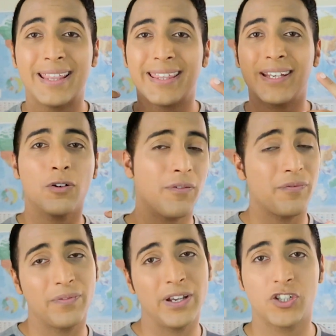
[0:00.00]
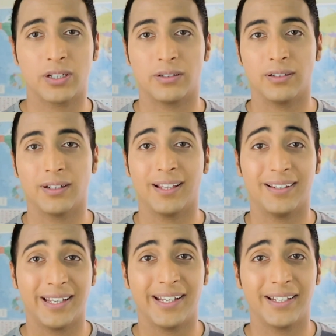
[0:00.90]
think of a feature
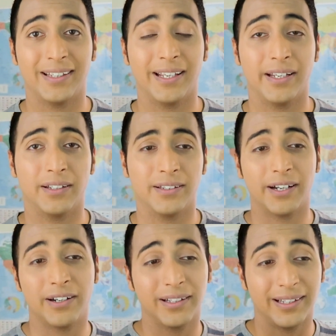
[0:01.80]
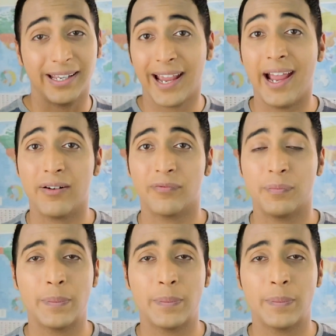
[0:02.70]
that they have.